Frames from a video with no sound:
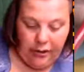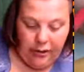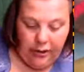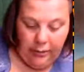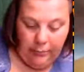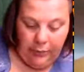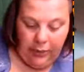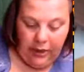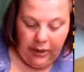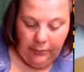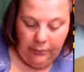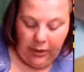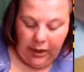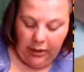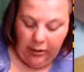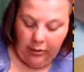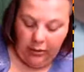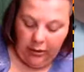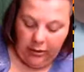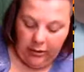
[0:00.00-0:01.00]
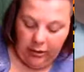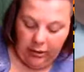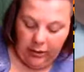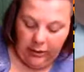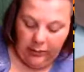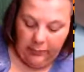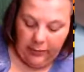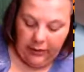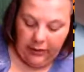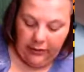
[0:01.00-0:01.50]
Jimmy, I'm not going to
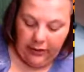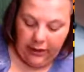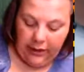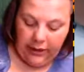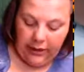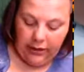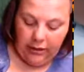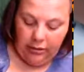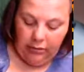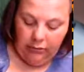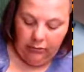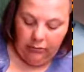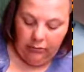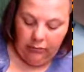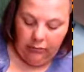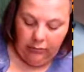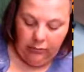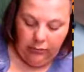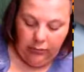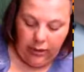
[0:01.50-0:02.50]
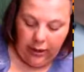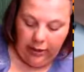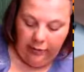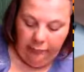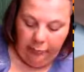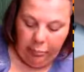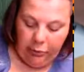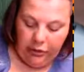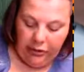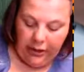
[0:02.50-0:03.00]
talk about that.
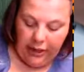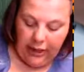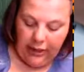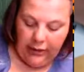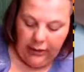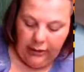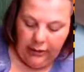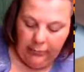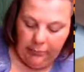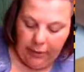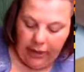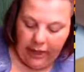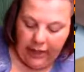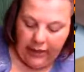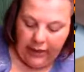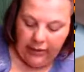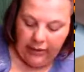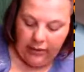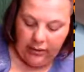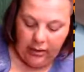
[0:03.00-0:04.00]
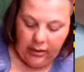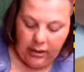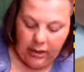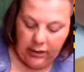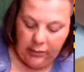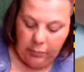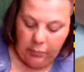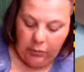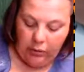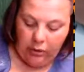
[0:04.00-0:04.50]
I've put that in the past, and
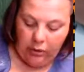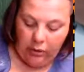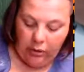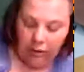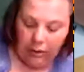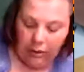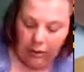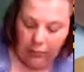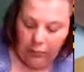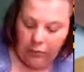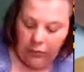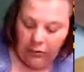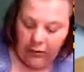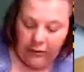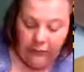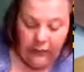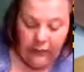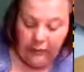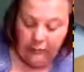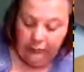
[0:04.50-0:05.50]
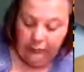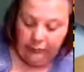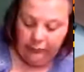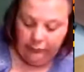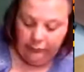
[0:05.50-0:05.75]
that's where I'm going to leave it.